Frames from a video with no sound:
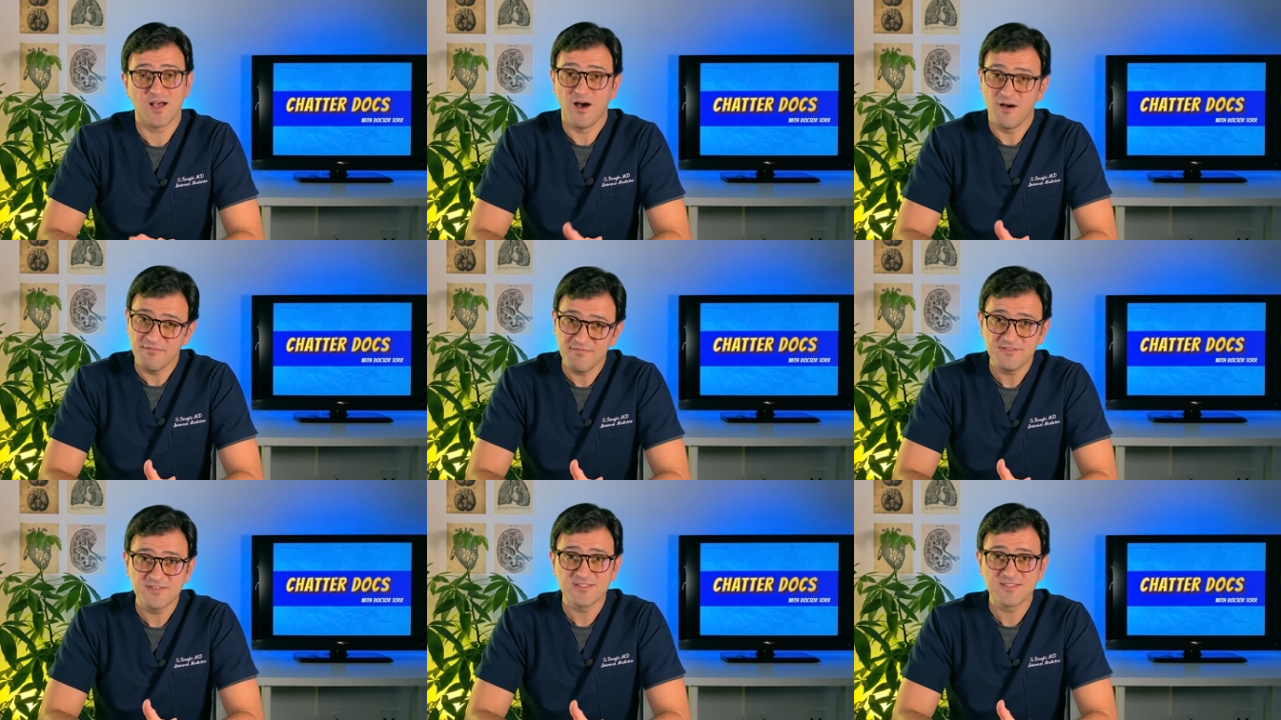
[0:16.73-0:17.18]

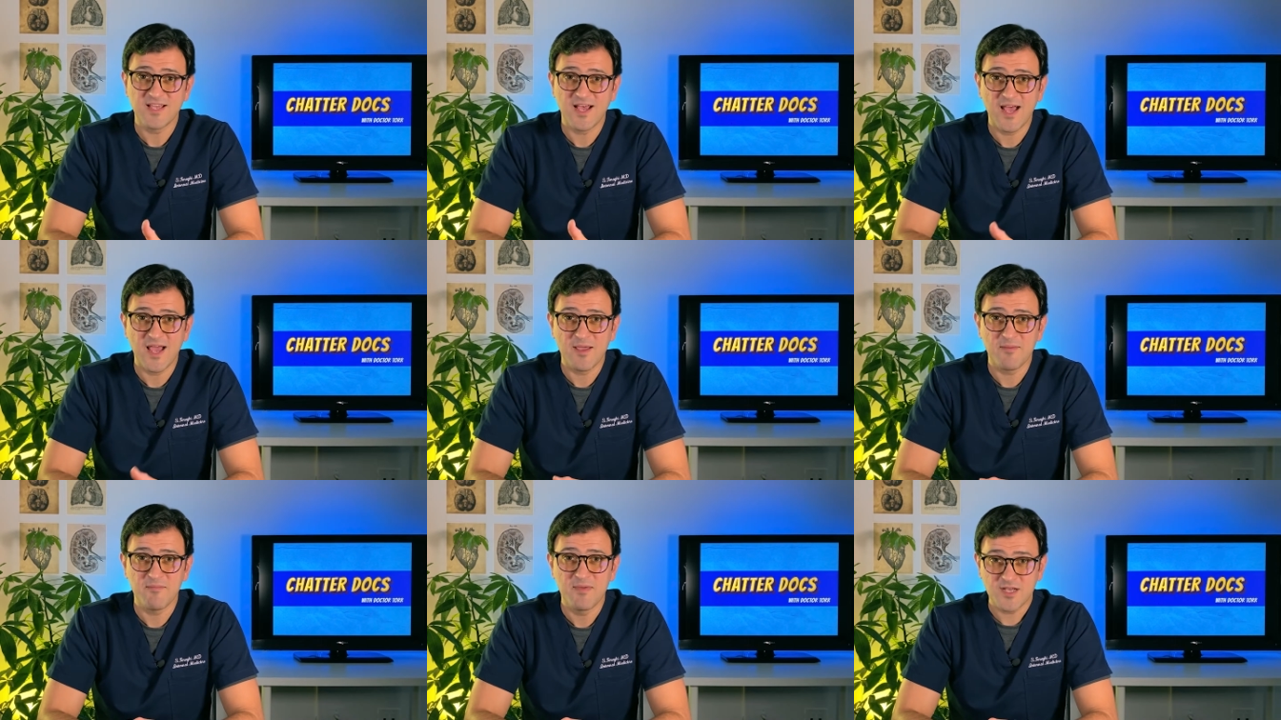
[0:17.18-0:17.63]

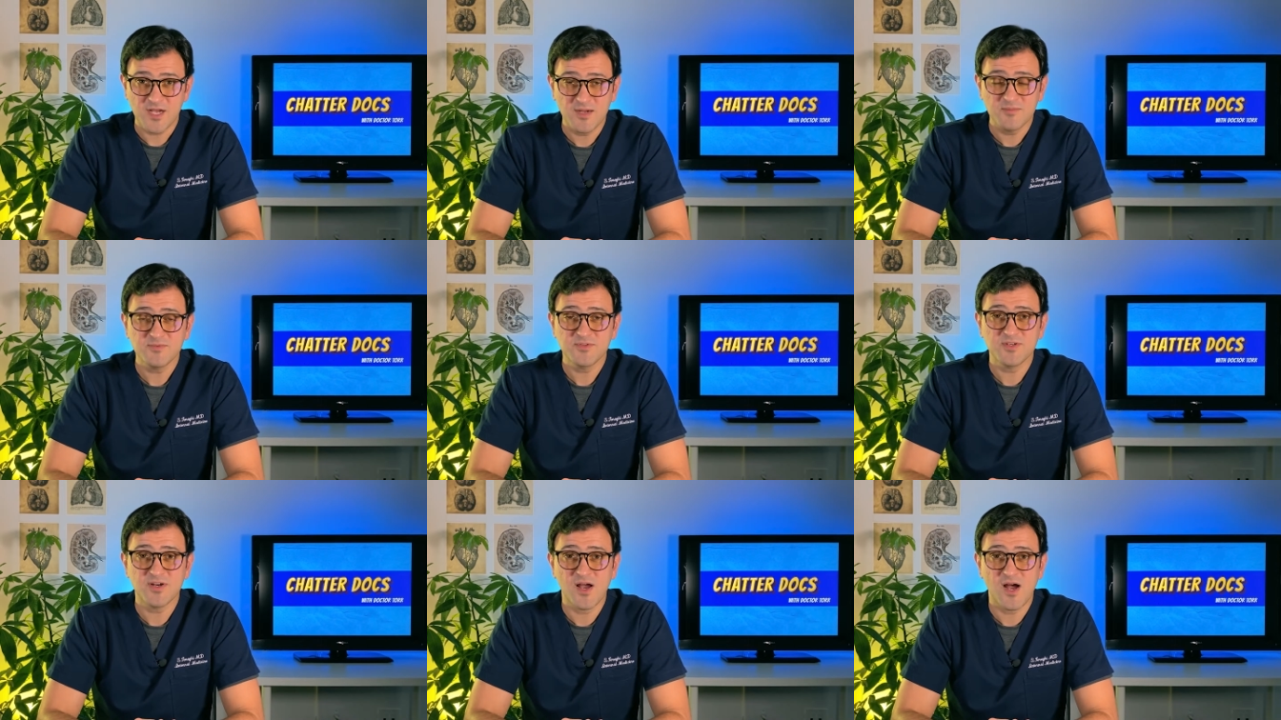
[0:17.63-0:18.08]
oftentimes they
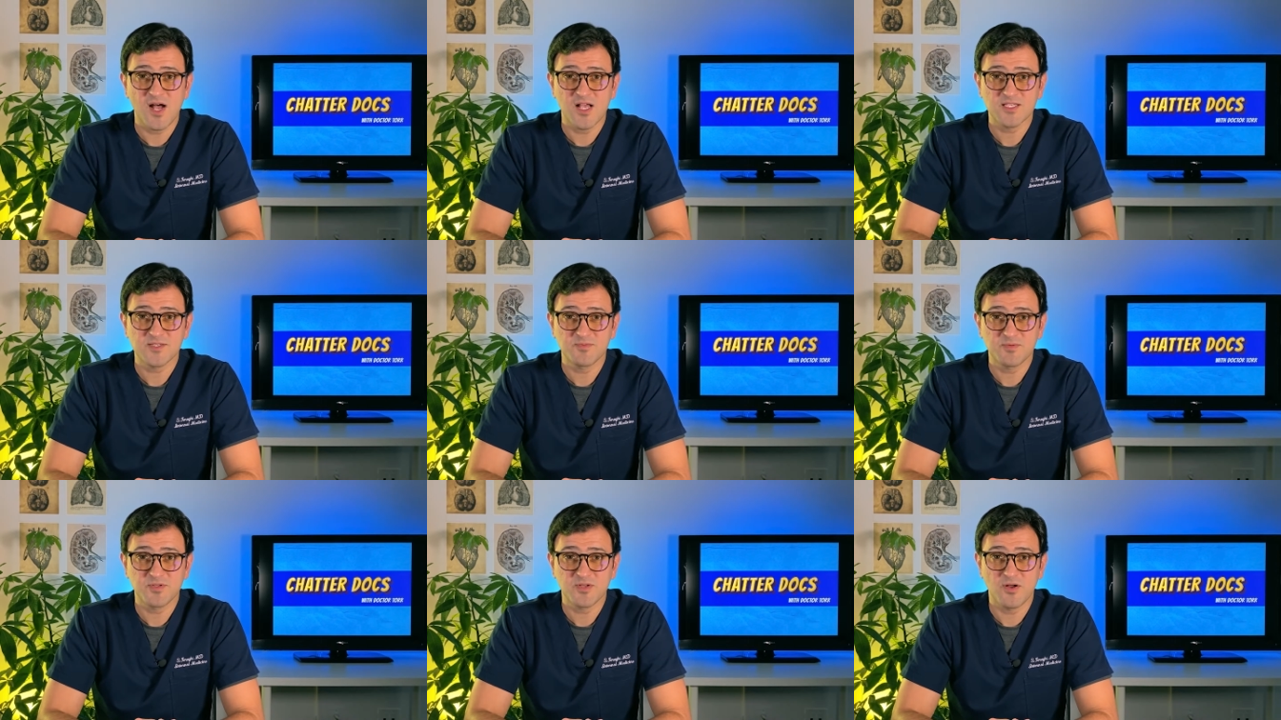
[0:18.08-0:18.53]
come to the
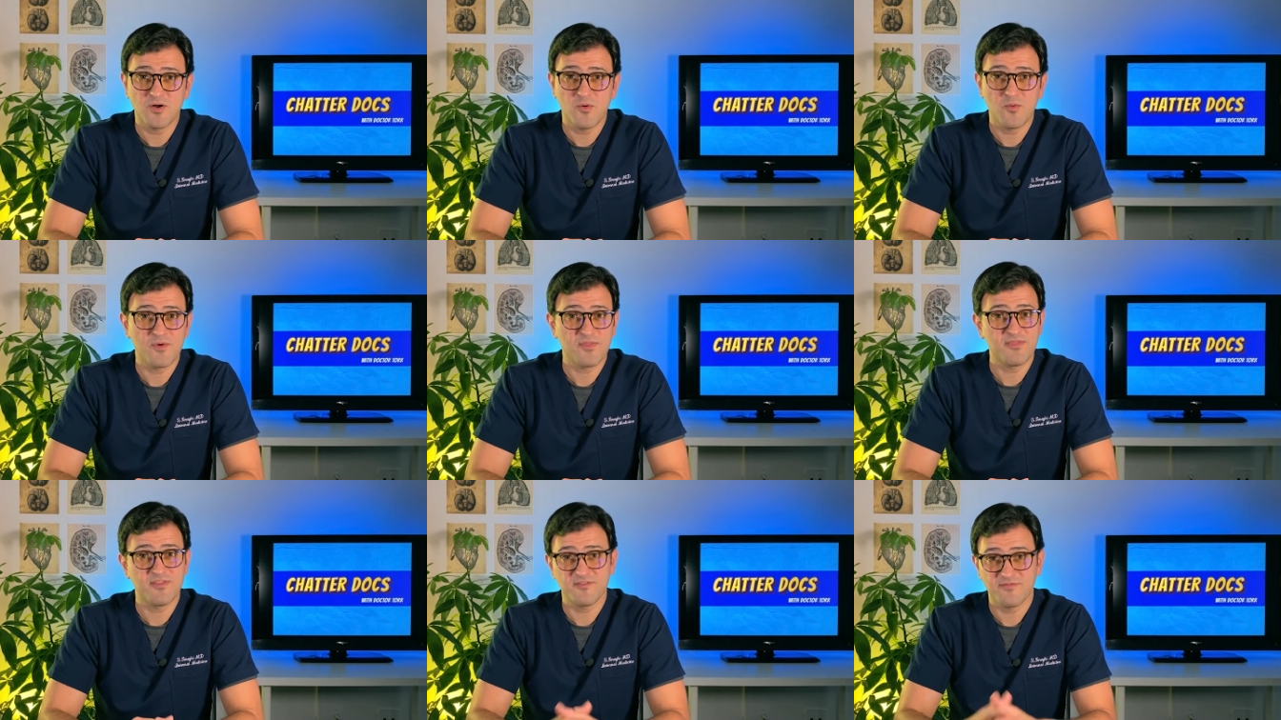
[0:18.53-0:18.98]
hospital
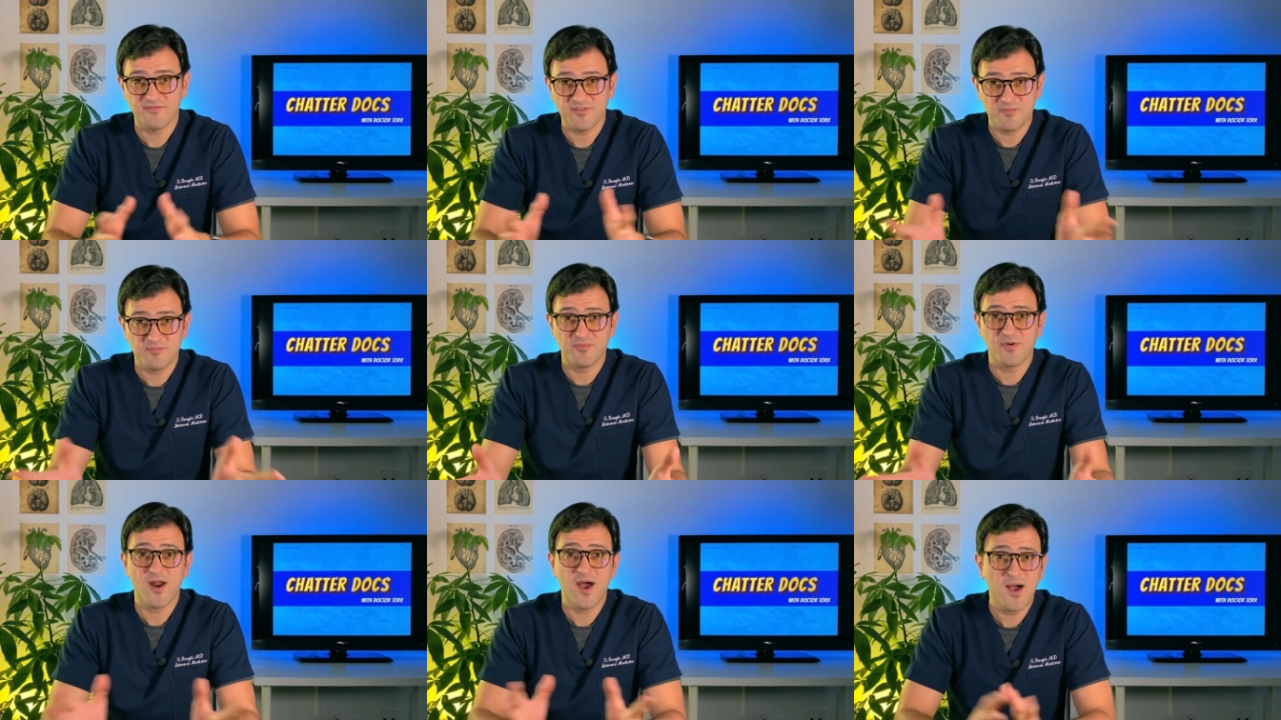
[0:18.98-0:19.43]
with
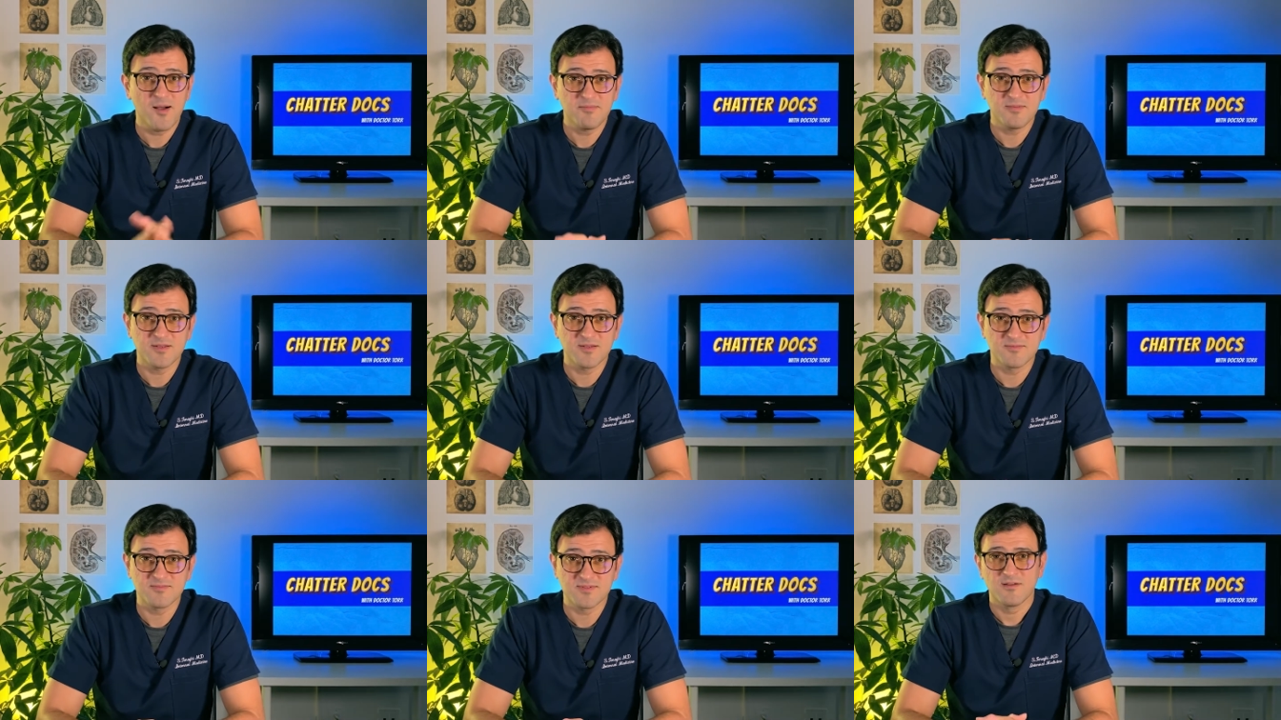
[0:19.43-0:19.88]
different
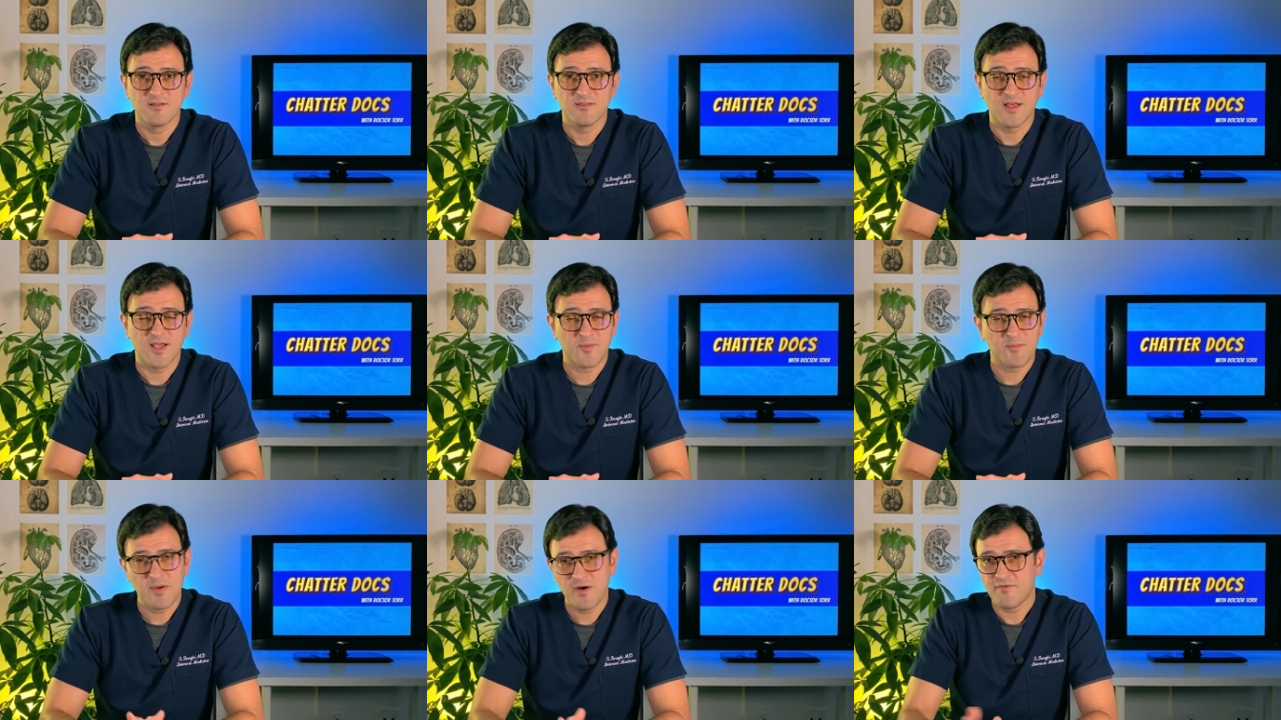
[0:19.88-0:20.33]
problems
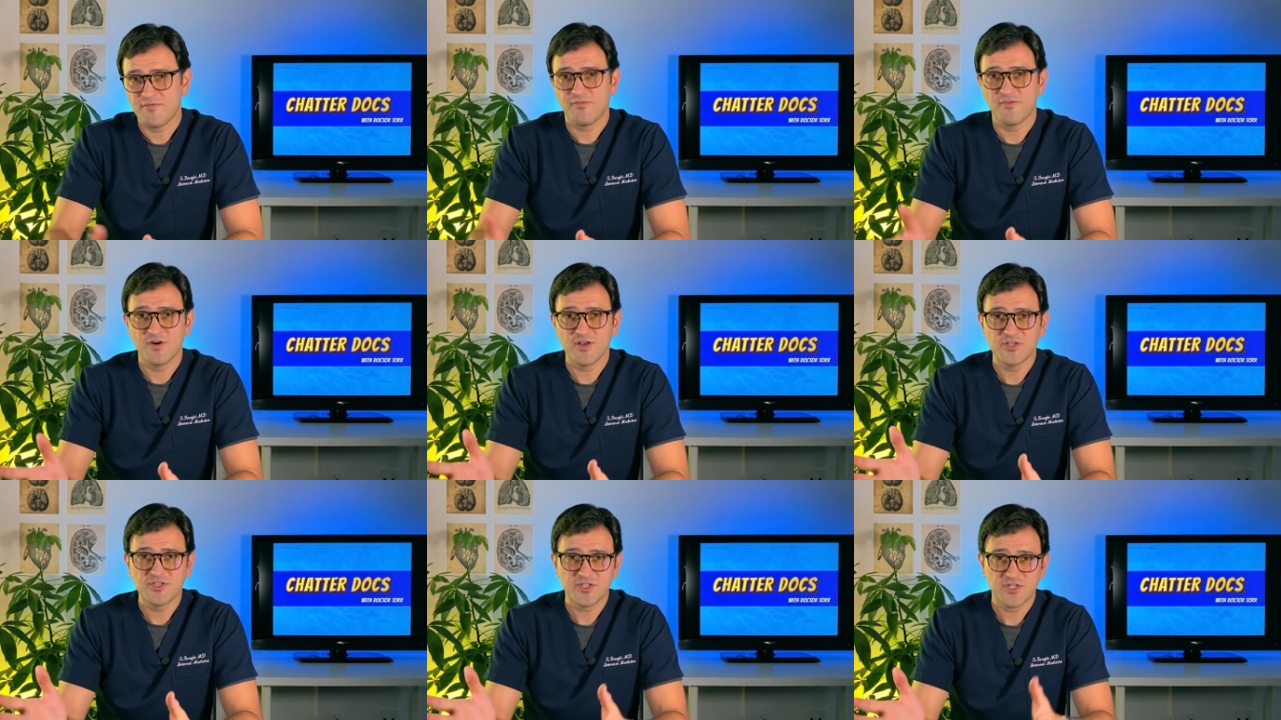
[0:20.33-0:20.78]
like
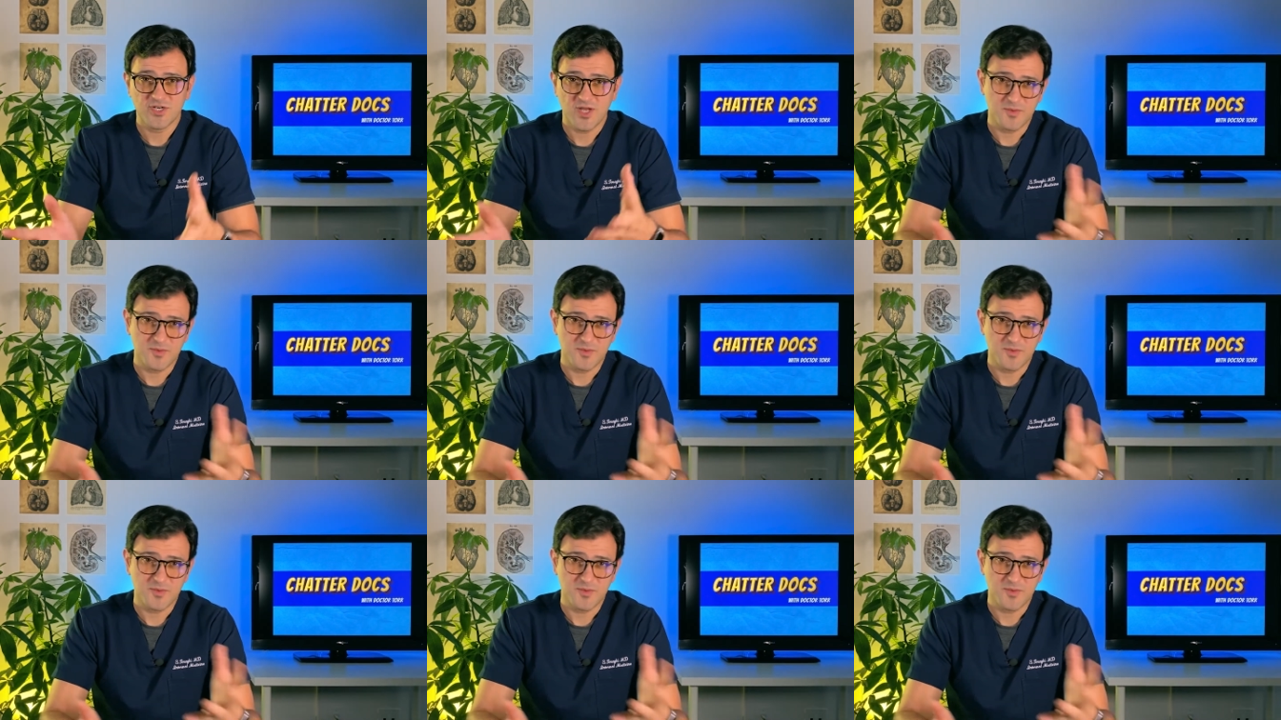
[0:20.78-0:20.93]
perforation,